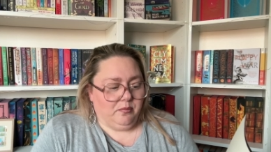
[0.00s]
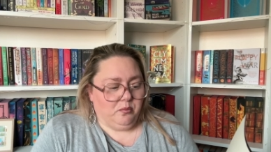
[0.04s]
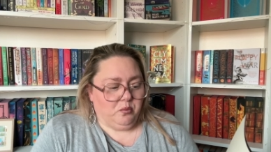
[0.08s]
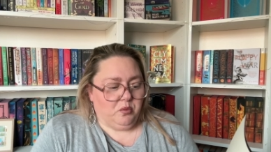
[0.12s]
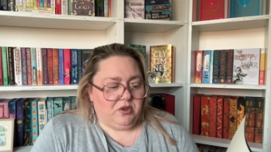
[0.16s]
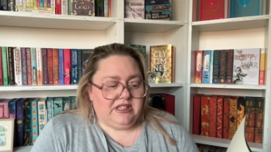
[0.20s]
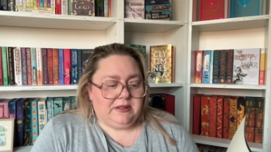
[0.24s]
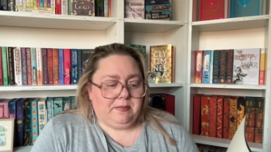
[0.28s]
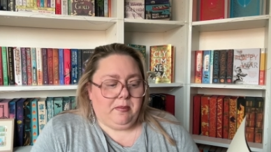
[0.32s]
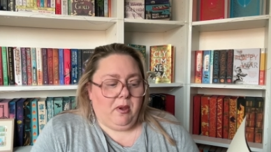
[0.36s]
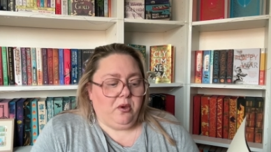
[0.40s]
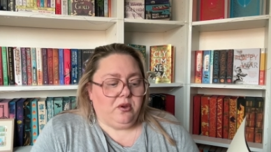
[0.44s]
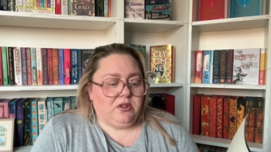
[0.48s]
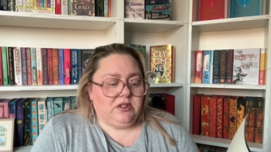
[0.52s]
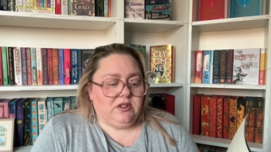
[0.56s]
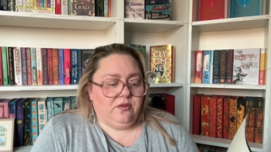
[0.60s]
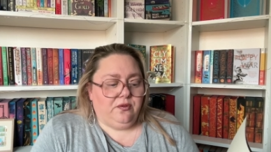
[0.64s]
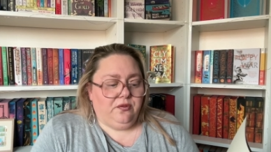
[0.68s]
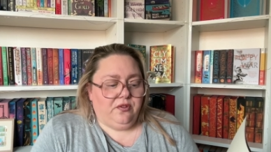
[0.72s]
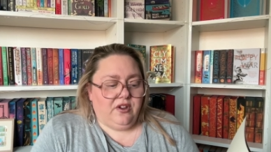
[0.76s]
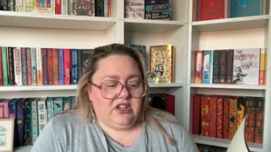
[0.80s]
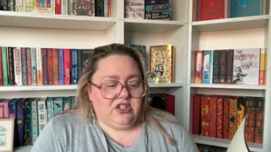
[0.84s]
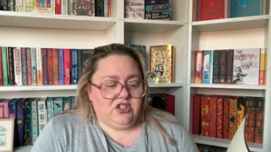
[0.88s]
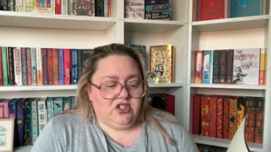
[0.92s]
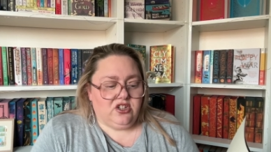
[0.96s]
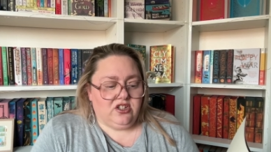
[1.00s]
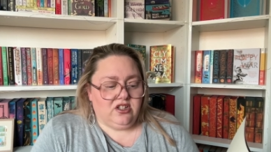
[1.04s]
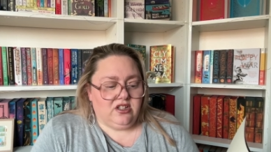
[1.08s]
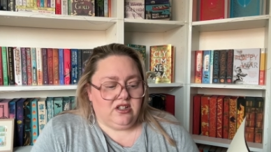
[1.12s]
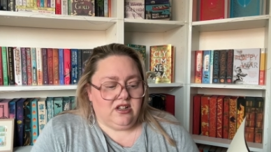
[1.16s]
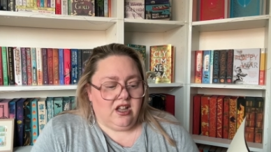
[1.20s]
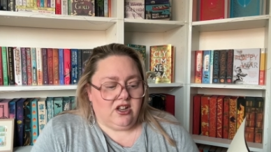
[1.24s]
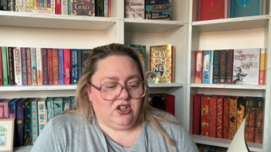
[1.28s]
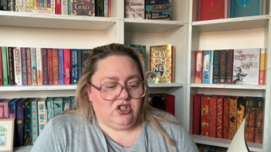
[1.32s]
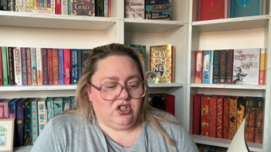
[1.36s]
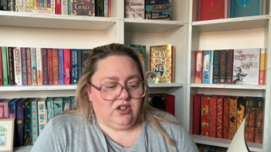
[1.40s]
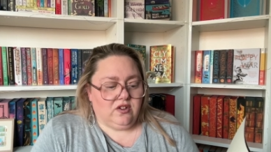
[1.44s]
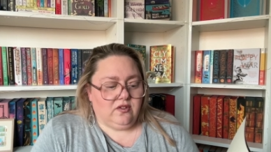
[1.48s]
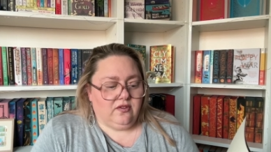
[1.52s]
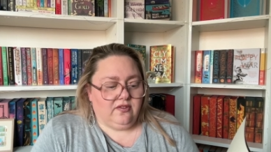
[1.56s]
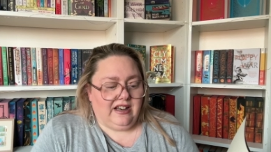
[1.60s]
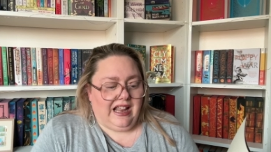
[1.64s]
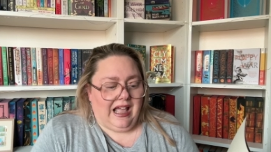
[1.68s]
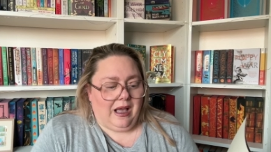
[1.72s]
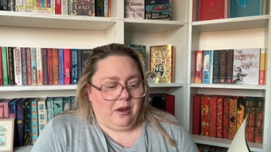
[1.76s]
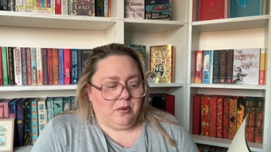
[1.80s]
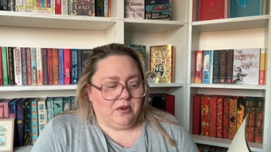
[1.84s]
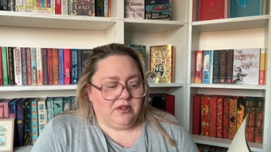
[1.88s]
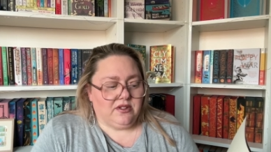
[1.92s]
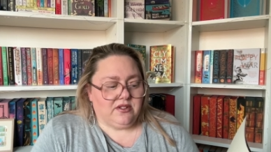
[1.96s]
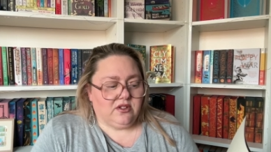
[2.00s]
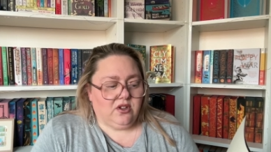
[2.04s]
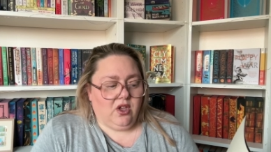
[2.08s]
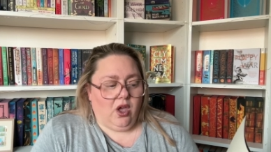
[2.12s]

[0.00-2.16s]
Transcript: We spoke to fish and nurtured flowers,